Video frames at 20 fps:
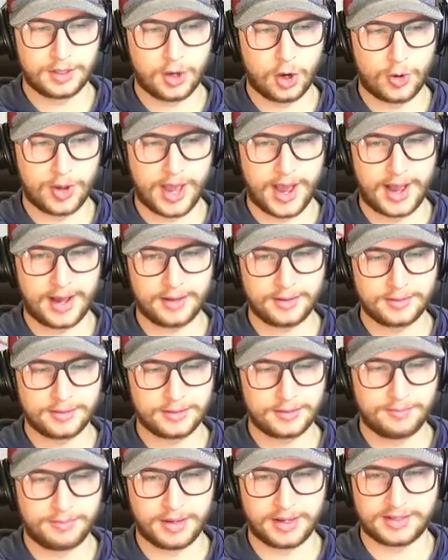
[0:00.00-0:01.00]
Oh, yeah?
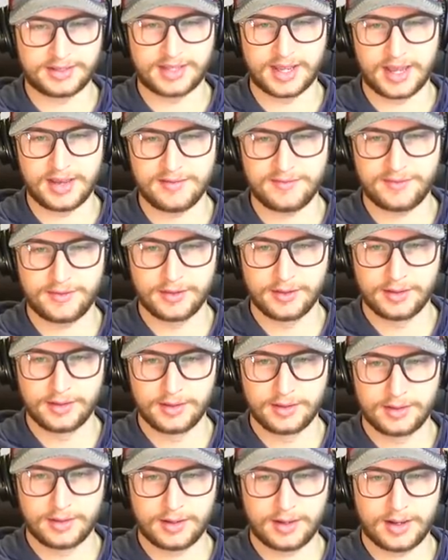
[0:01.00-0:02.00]
Big save.
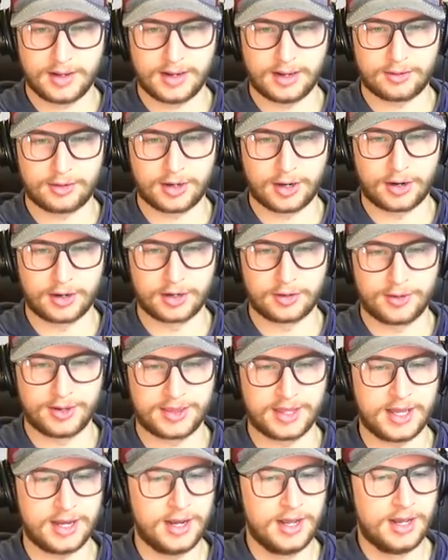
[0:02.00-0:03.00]
And now Carter
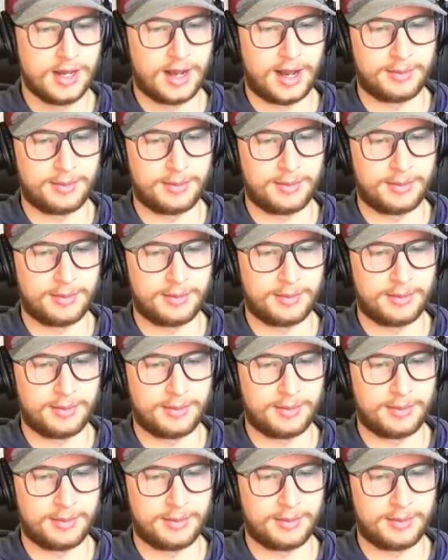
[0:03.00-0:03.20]
with it.